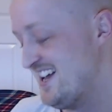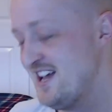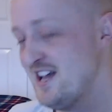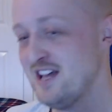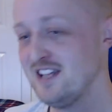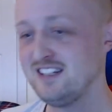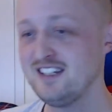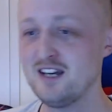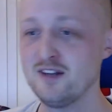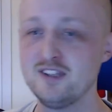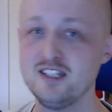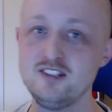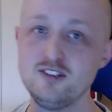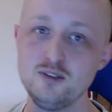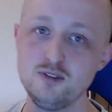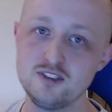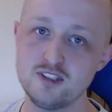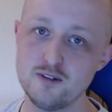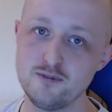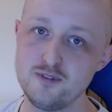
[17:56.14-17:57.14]
Now, they do
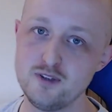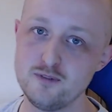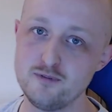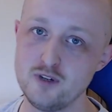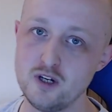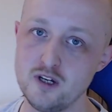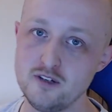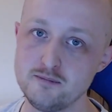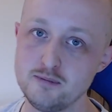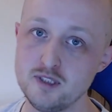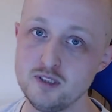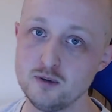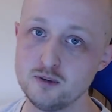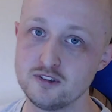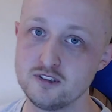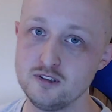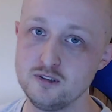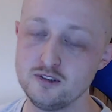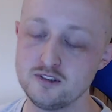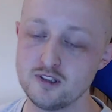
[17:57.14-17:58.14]
stuff for the Vive, but they also
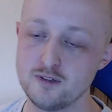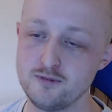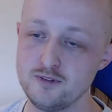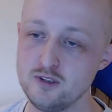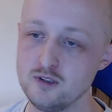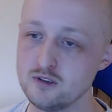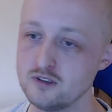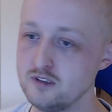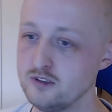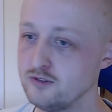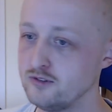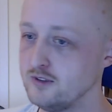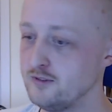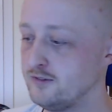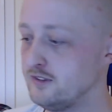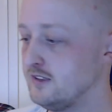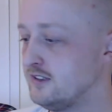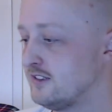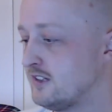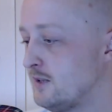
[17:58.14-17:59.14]
do stuff for the Oculus Rift
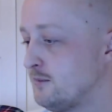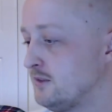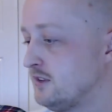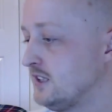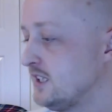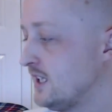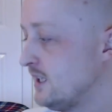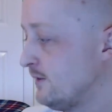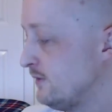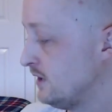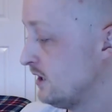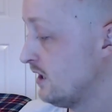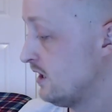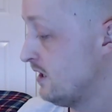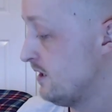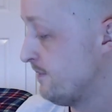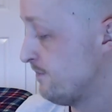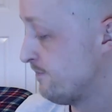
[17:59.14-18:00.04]
and Samsung Gear VR.